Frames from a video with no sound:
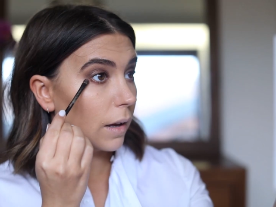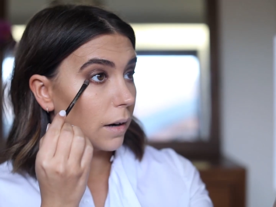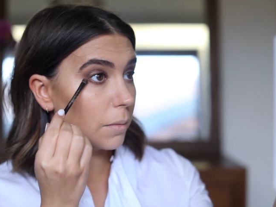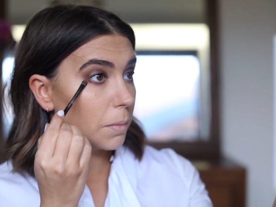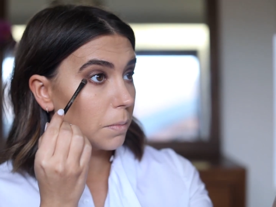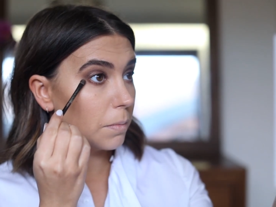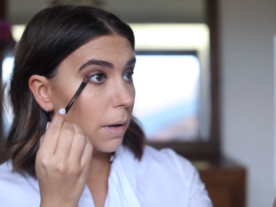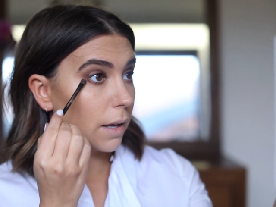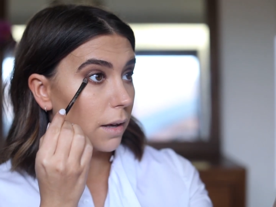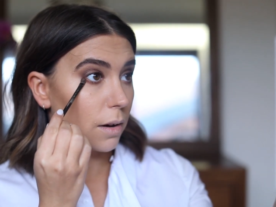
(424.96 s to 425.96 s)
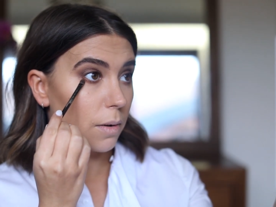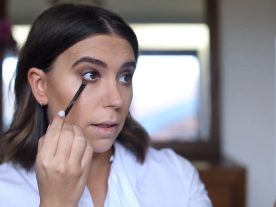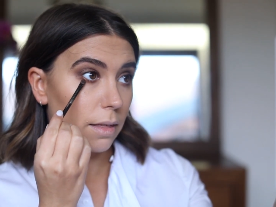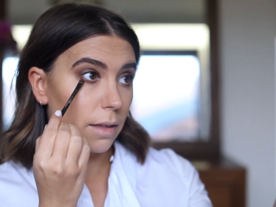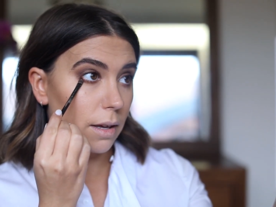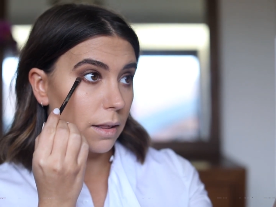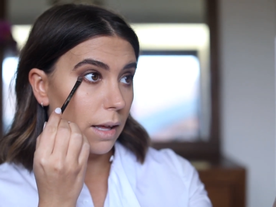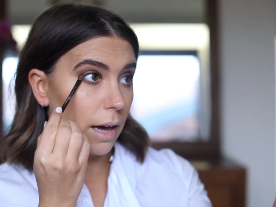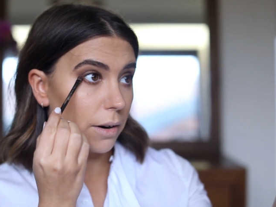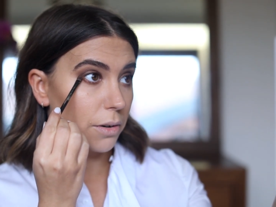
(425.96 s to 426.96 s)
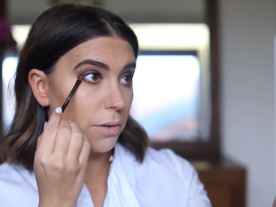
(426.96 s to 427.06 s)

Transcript: And I'm making it quite thick in the outer